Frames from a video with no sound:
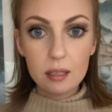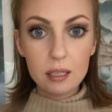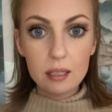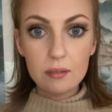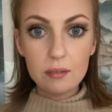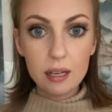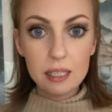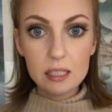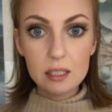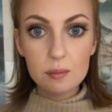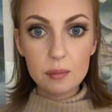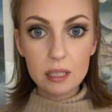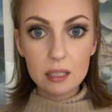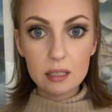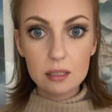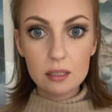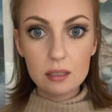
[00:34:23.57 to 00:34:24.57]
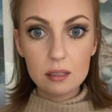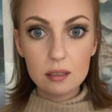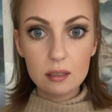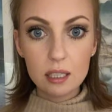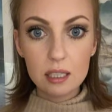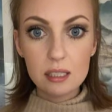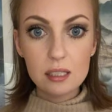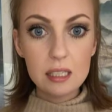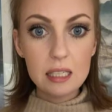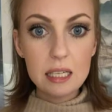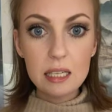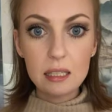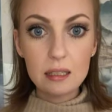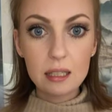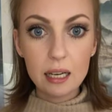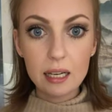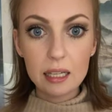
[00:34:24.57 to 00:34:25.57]
investment, a
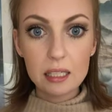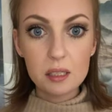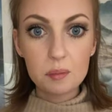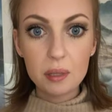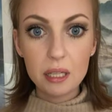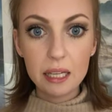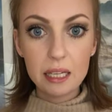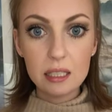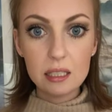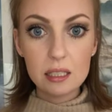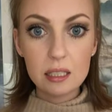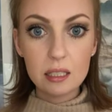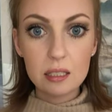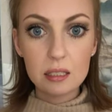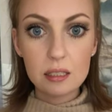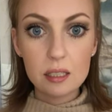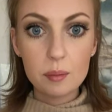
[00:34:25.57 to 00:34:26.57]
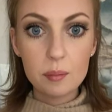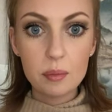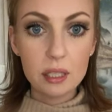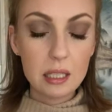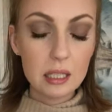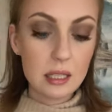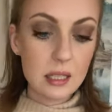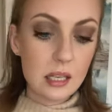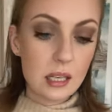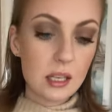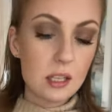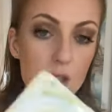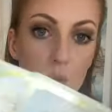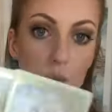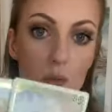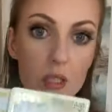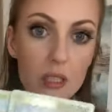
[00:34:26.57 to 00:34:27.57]
seed that gets planted, somebody
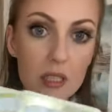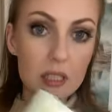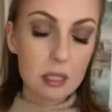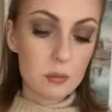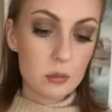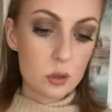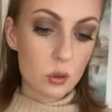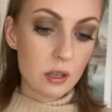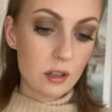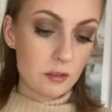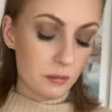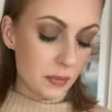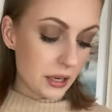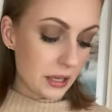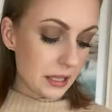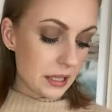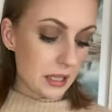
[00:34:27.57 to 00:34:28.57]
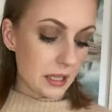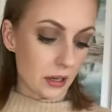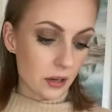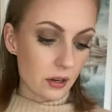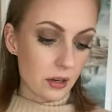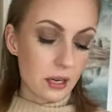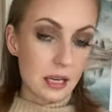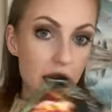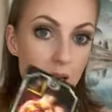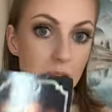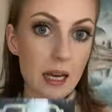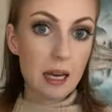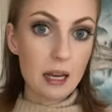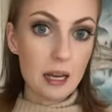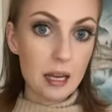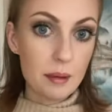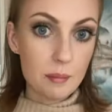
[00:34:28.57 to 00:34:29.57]
using some sort of money here.
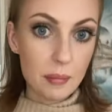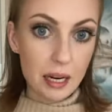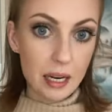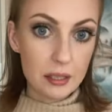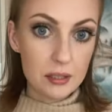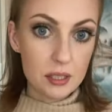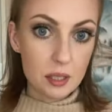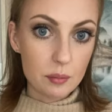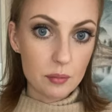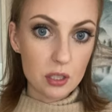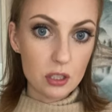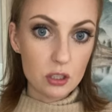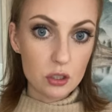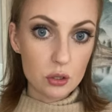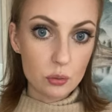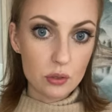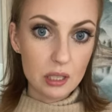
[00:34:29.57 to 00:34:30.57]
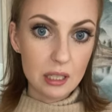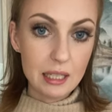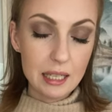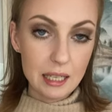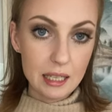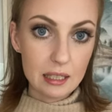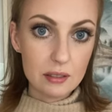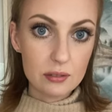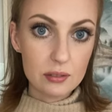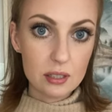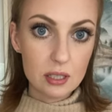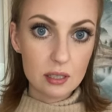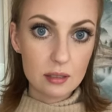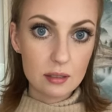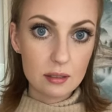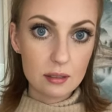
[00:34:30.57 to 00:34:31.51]
It might have something to do with a gift.